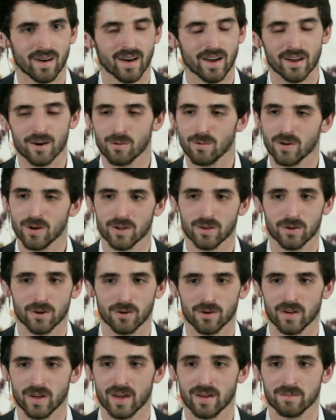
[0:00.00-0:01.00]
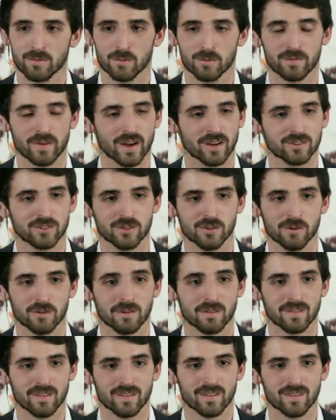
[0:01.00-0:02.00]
I don't want to go to heaven without you.